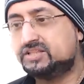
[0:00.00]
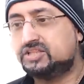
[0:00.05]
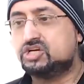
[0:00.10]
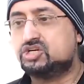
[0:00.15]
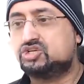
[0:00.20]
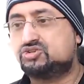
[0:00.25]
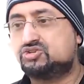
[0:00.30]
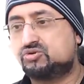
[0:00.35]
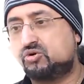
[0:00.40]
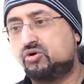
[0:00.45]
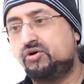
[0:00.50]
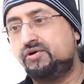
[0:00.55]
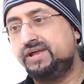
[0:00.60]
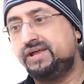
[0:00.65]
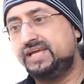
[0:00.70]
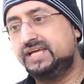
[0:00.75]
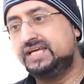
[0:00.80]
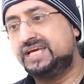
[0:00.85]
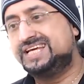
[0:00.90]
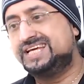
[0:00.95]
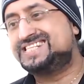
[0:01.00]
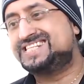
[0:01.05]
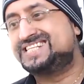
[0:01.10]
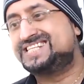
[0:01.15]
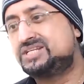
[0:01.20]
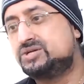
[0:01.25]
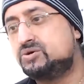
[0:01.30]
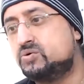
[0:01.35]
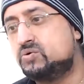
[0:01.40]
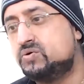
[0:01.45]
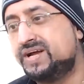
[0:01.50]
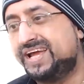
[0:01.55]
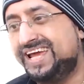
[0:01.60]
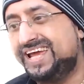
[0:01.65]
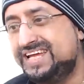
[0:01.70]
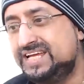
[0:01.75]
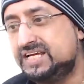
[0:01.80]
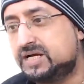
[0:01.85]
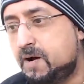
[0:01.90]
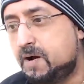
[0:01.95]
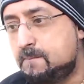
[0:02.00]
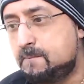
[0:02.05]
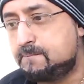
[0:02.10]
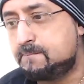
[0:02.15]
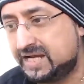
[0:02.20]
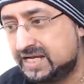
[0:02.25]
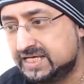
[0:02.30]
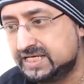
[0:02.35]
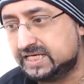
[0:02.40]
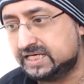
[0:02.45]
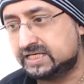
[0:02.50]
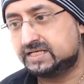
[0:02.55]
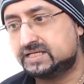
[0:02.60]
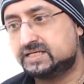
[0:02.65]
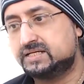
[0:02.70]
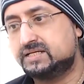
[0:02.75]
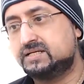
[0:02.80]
the drawing is still incomplete.